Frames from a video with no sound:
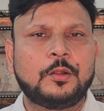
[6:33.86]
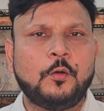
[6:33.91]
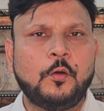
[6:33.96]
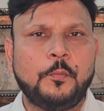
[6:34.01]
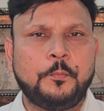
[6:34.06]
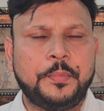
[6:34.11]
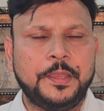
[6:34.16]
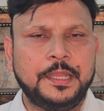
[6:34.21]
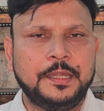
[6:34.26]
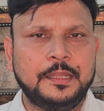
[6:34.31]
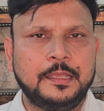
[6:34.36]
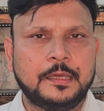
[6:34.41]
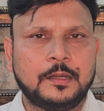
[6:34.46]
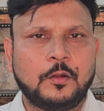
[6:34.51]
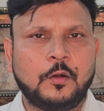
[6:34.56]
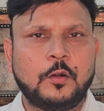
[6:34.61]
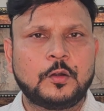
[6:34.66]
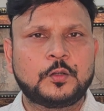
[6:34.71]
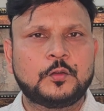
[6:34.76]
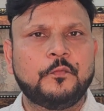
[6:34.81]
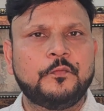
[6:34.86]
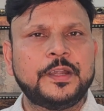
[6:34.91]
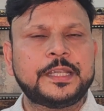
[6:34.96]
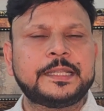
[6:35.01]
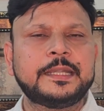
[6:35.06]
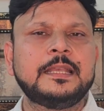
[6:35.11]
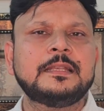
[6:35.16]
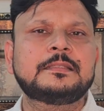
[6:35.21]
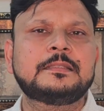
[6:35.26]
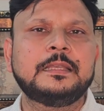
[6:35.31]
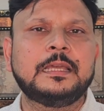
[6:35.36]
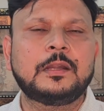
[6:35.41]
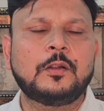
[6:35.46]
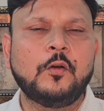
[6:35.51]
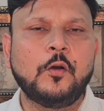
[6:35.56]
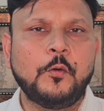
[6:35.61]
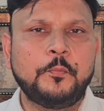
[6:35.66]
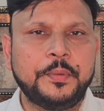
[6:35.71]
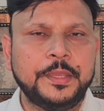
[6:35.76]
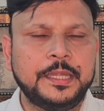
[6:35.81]
opinion or to witness their
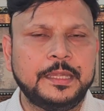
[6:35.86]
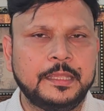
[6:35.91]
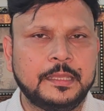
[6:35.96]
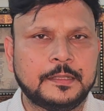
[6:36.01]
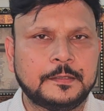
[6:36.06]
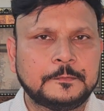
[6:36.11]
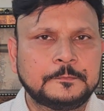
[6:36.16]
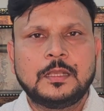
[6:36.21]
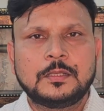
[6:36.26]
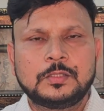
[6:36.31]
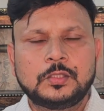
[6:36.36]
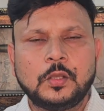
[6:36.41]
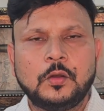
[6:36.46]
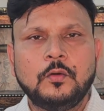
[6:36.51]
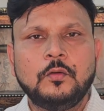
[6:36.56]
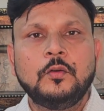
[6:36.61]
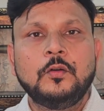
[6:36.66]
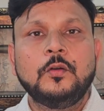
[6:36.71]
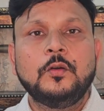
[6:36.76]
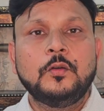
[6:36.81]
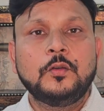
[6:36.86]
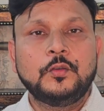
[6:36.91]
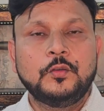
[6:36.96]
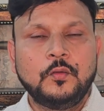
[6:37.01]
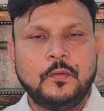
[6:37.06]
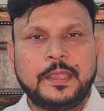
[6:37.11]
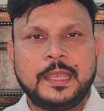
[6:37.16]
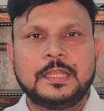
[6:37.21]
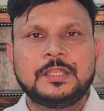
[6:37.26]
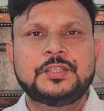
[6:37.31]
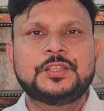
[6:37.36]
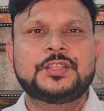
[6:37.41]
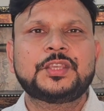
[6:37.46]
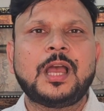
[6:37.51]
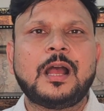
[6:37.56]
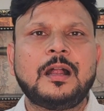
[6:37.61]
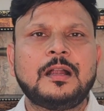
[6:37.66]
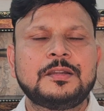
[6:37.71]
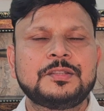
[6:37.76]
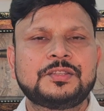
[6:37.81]
opinion. So you can
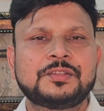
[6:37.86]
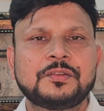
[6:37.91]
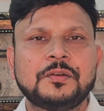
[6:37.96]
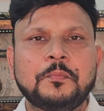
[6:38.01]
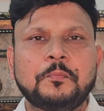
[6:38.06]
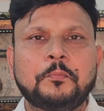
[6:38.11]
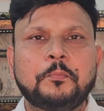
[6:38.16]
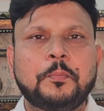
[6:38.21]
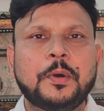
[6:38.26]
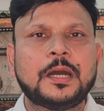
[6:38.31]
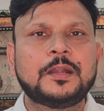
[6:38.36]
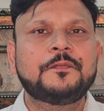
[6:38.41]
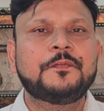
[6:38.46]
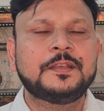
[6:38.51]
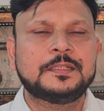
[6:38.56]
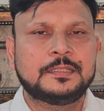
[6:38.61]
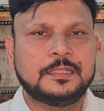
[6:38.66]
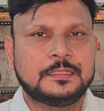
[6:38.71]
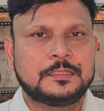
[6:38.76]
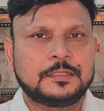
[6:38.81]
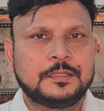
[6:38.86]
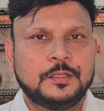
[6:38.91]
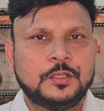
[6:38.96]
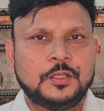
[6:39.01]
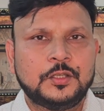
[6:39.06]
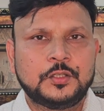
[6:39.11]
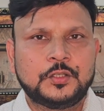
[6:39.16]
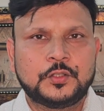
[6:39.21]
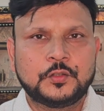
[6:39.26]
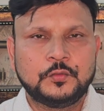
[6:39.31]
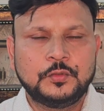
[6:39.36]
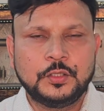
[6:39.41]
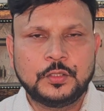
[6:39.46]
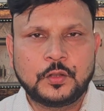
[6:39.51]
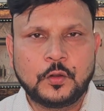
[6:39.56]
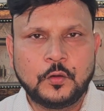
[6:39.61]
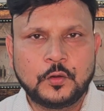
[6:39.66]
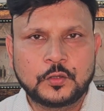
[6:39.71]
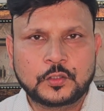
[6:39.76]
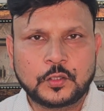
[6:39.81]
charge per visit to the
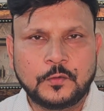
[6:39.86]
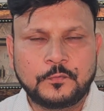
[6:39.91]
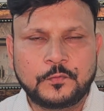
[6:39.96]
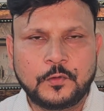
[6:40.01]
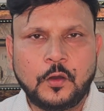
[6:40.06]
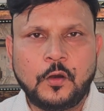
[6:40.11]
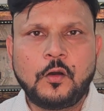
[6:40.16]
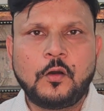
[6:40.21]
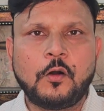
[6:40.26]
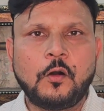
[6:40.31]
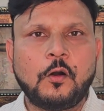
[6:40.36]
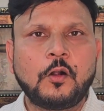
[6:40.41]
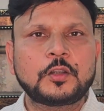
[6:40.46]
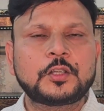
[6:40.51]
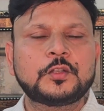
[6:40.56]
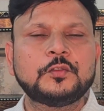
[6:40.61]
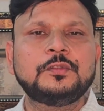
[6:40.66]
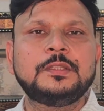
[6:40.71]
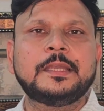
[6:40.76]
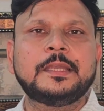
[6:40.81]
court of law or to the